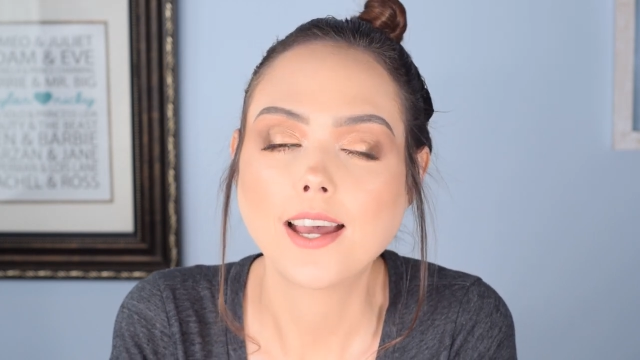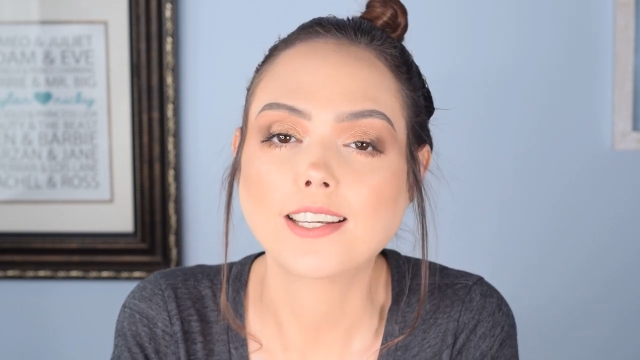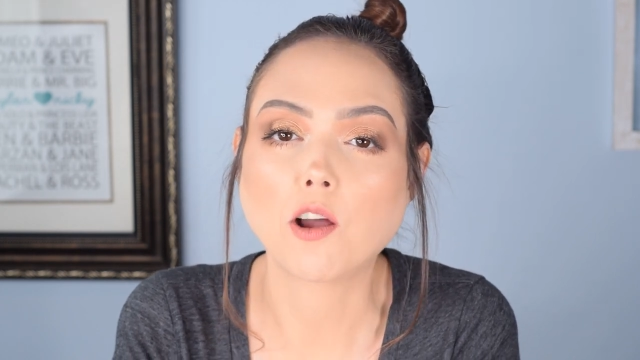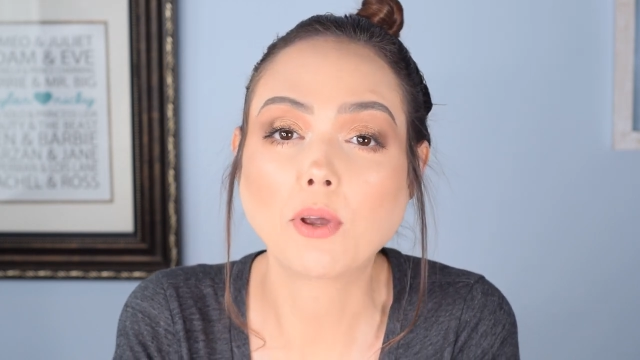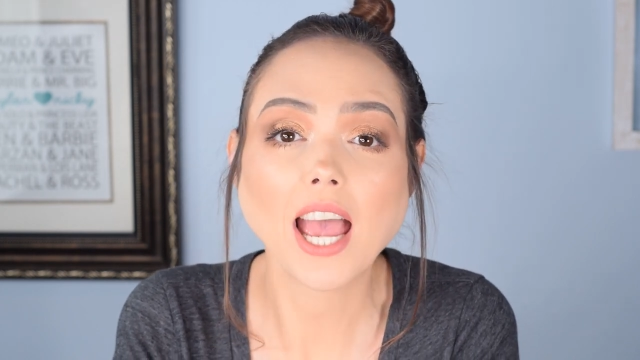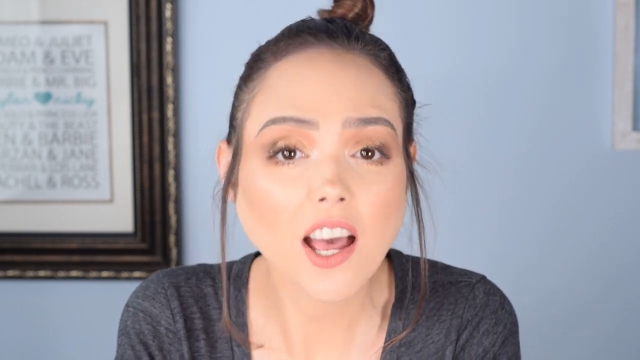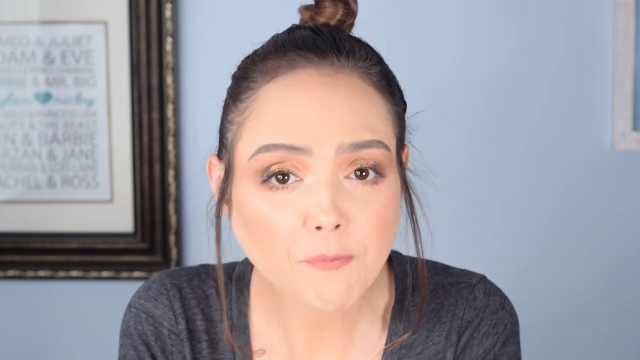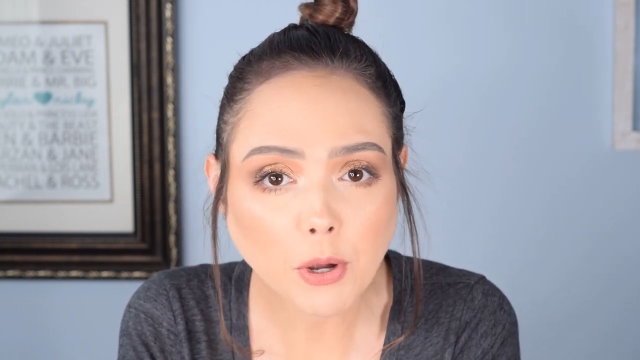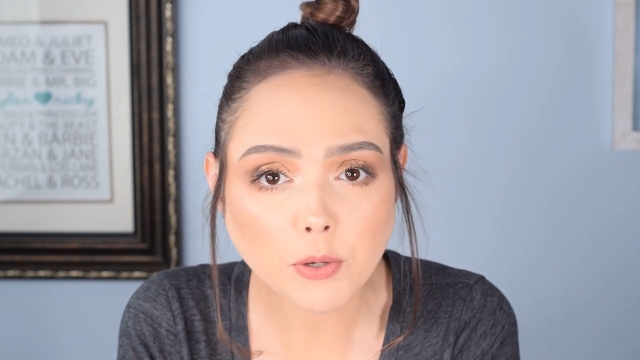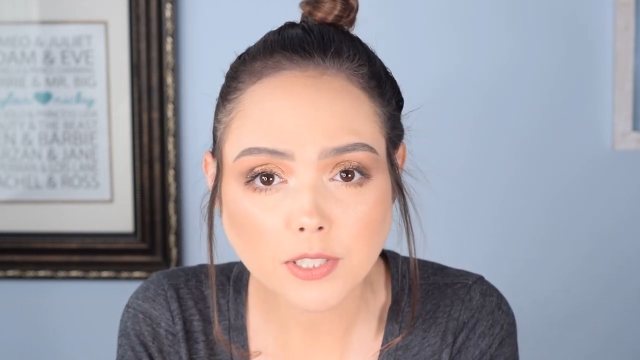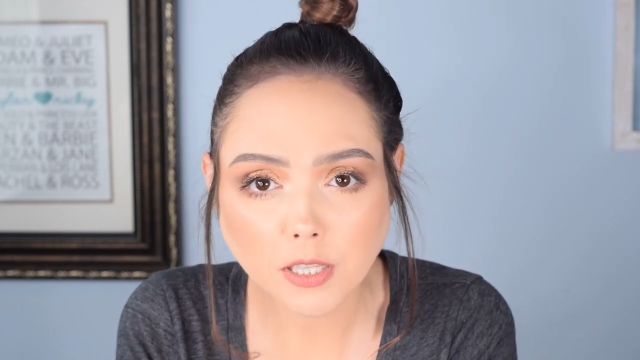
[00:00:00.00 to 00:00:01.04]
Now we have
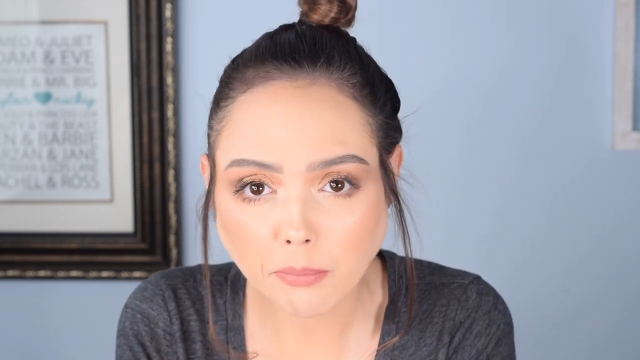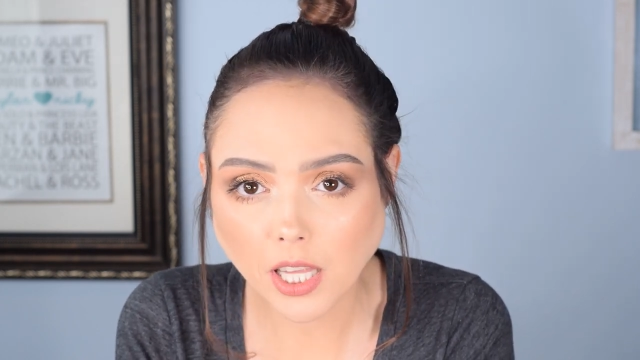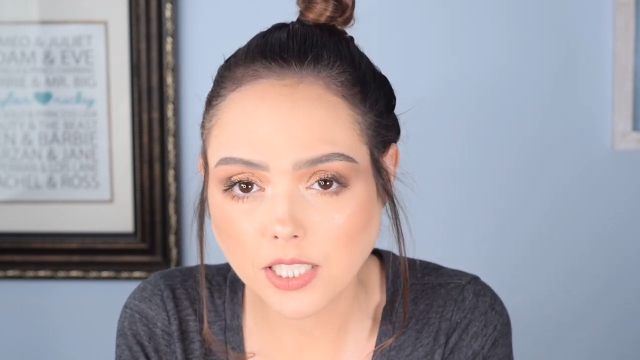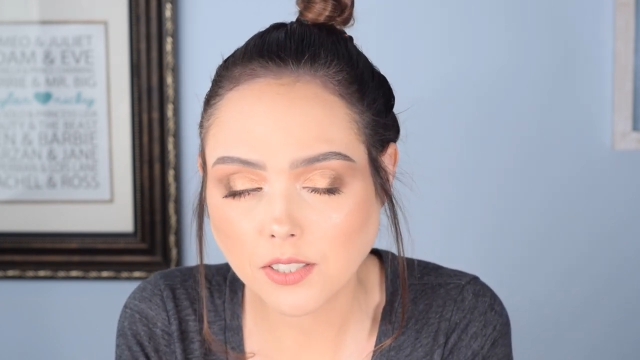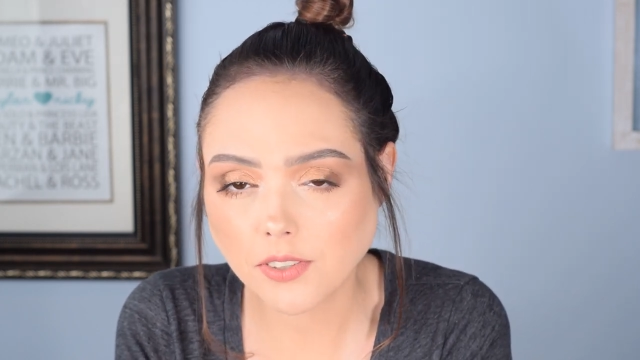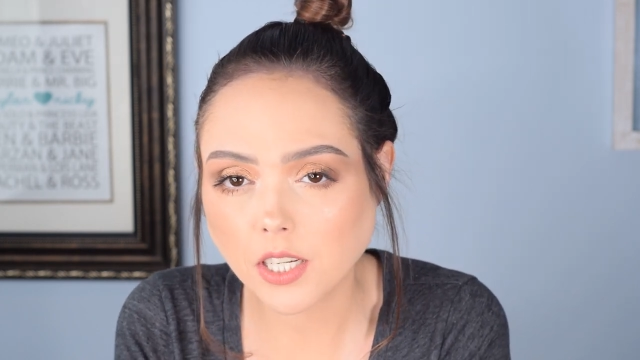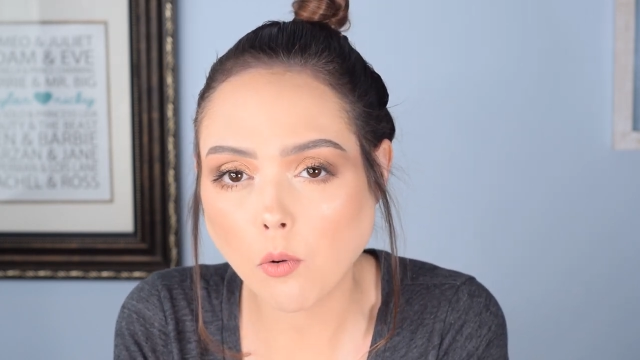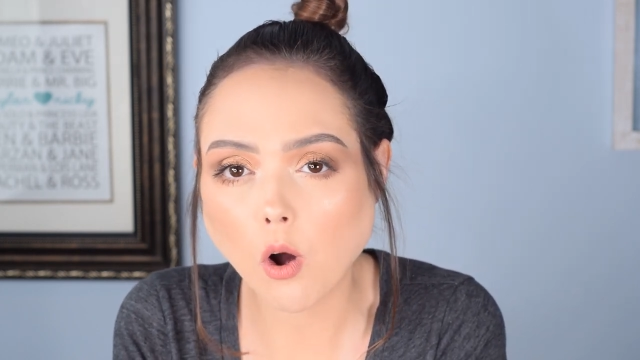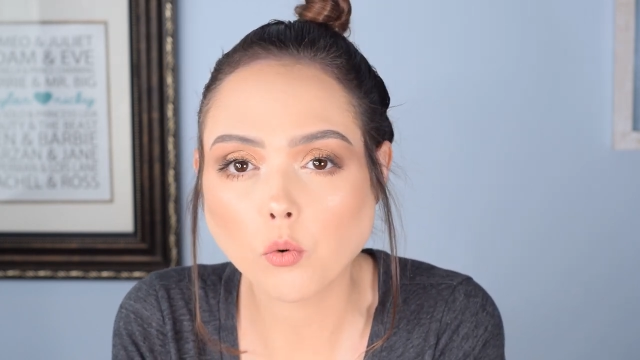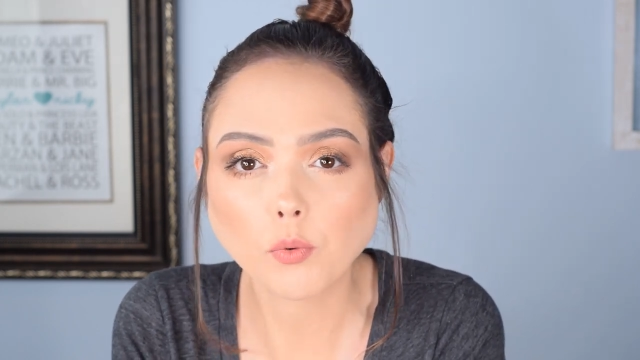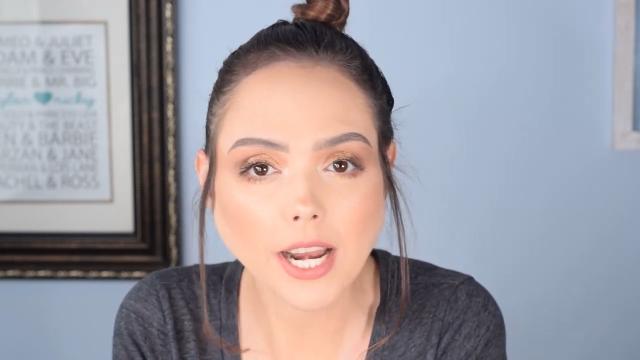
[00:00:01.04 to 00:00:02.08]
posted the plus video
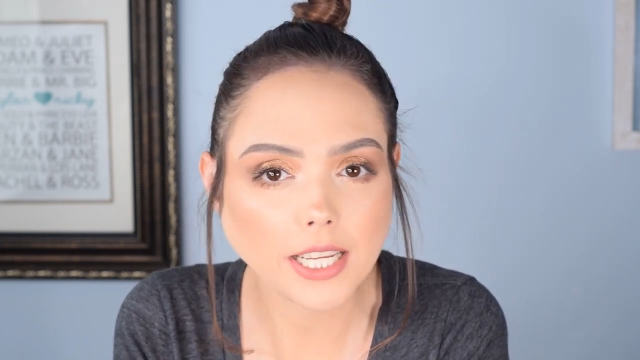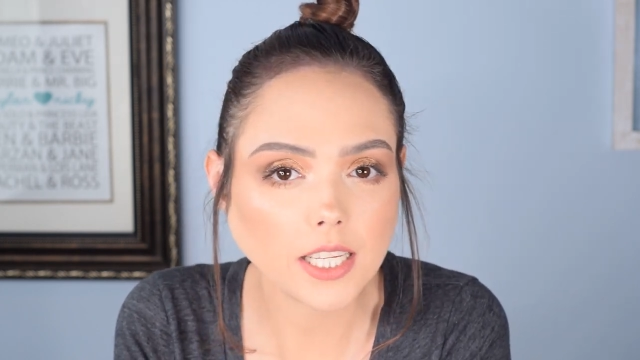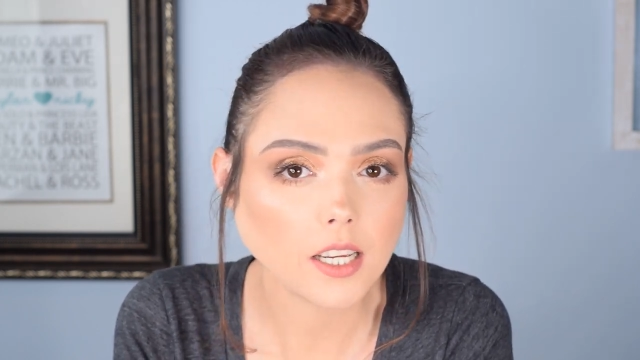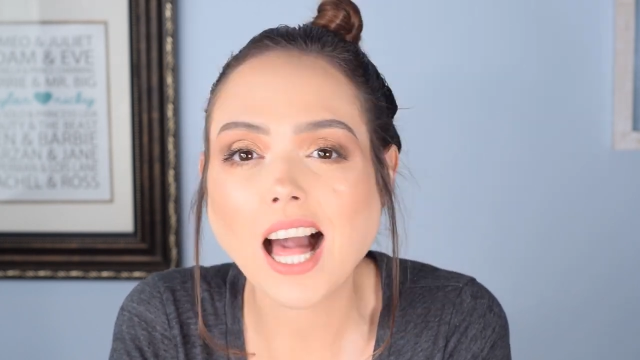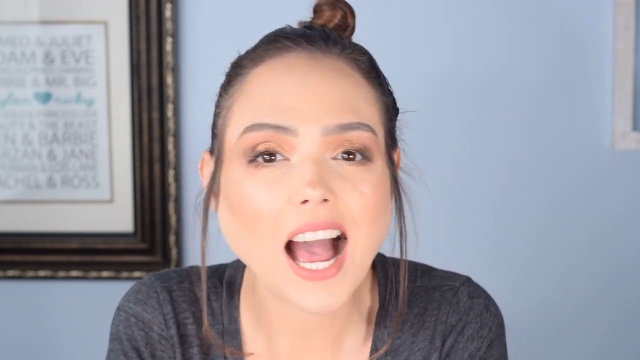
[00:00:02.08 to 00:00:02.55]
already.